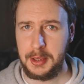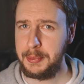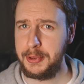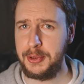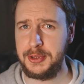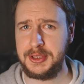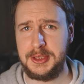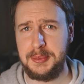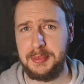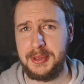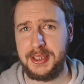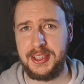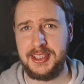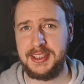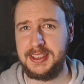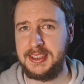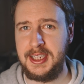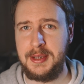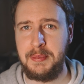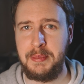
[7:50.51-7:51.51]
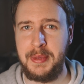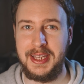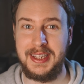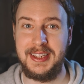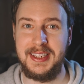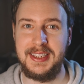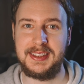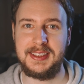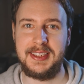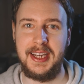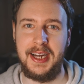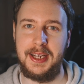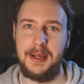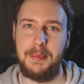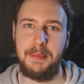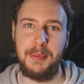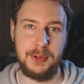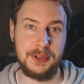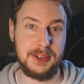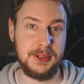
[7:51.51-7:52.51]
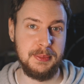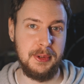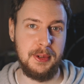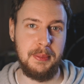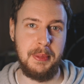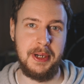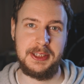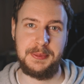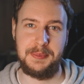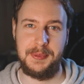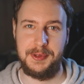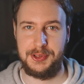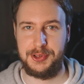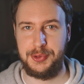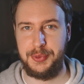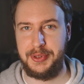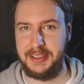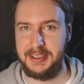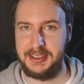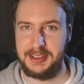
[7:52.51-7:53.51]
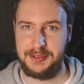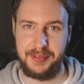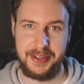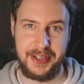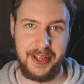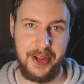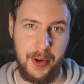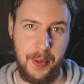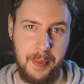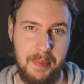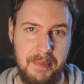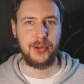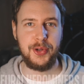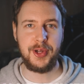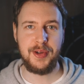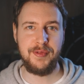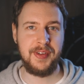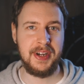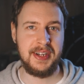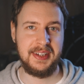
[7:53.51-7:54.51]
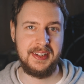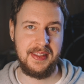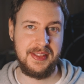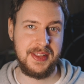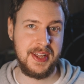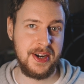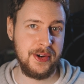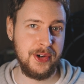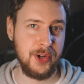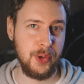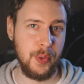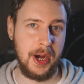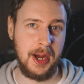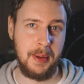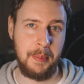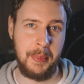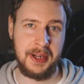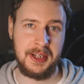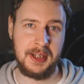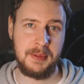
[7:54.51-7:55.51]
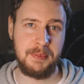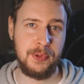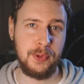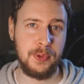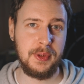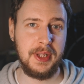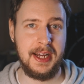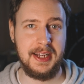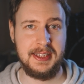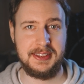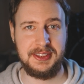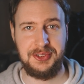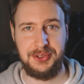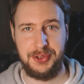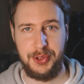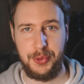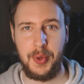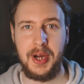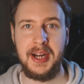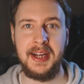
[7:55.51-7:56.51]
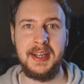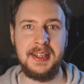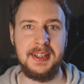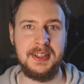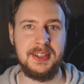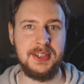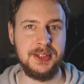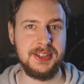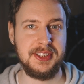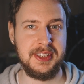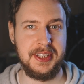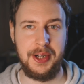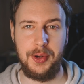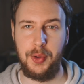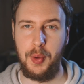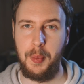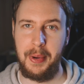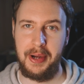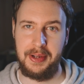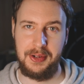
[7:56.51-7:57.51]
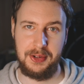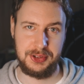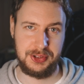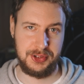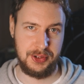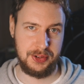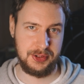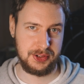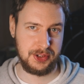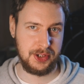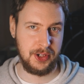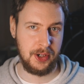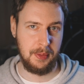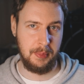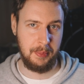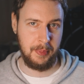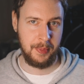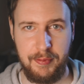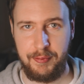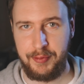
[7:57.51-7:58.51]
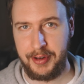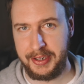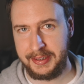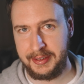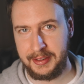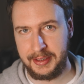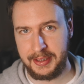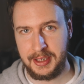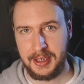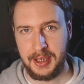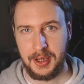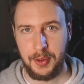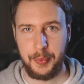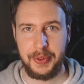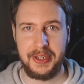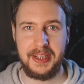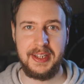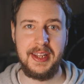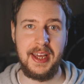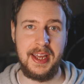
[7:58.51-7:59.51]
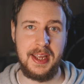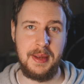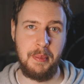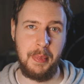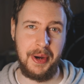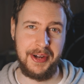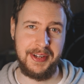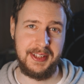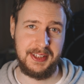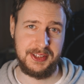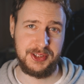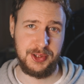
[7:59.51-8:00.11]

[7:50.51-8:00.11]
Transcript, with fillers: but also because they made this guide possible by sponsoring this video. You can find their Neurai mining pool at neurai.herominers.com. Finally, we need a mining